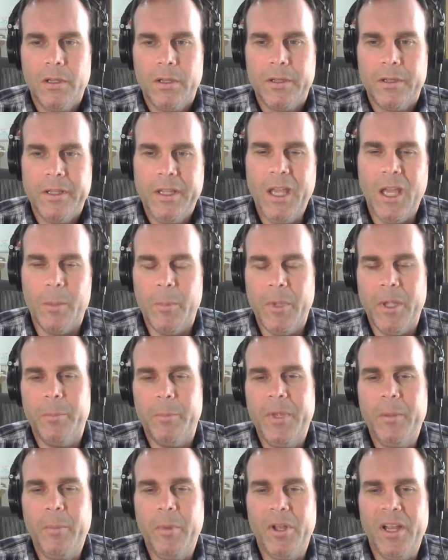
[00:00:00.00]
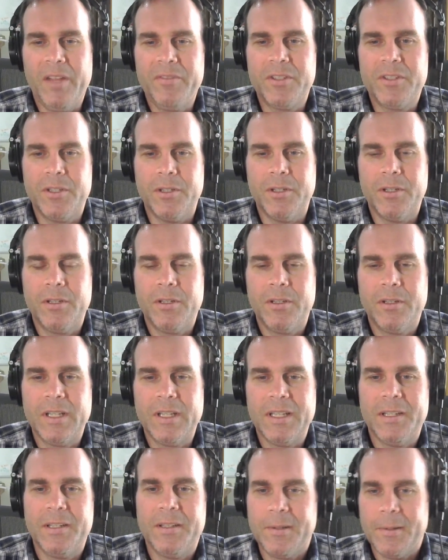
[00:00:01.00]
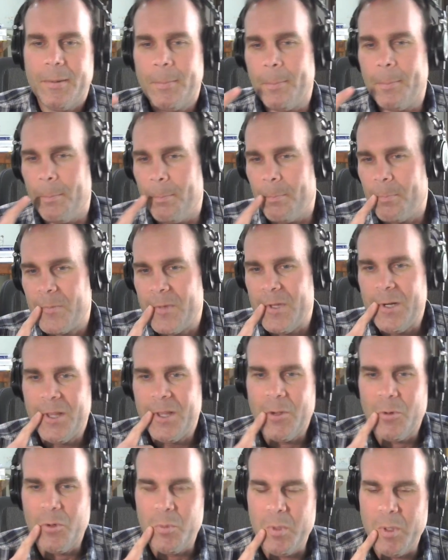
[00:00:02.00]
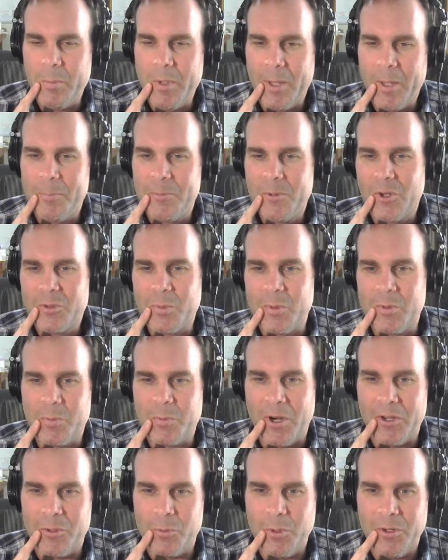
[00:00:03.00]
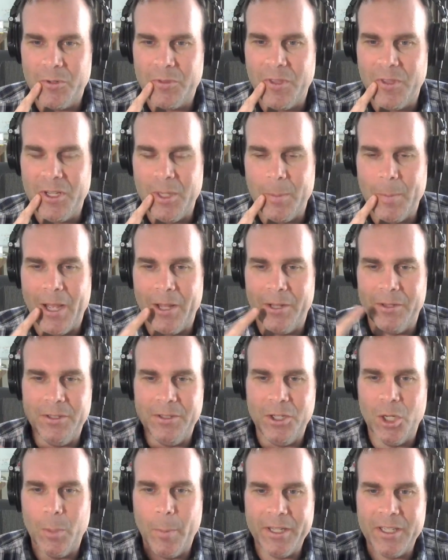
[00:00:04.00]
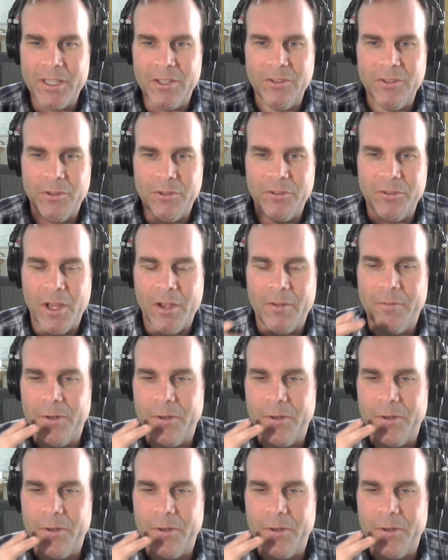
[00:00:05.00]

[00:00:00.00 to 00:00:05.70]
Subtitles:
Yeah, man. Maybe I'll have to... that wouldn't be a bad Christmas present. We were thinking about, my kids and stuff.